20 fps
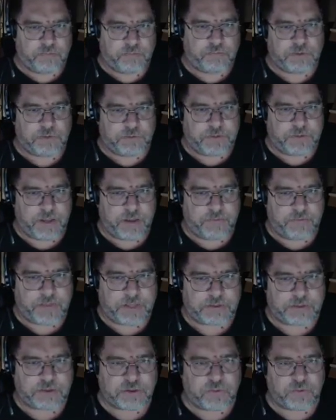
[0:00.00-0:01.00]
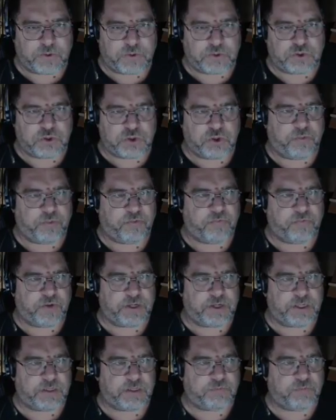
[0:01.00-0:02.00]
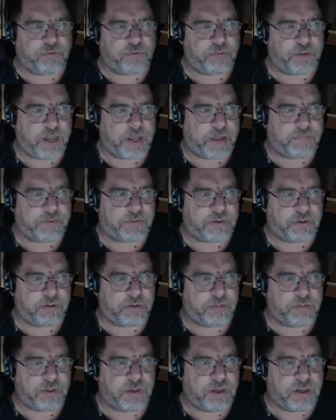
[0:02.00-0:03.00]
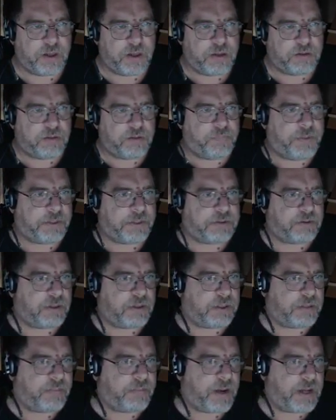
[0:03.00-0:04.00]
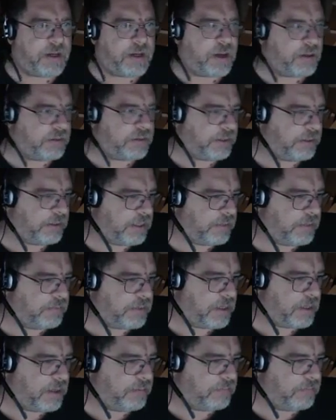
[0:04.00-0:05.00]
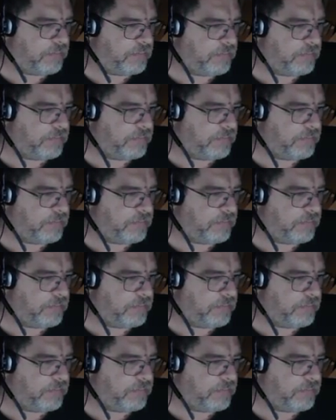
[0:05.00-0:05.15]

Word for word: so now that's going to prevent us from having the the pistol and the binocs at the same time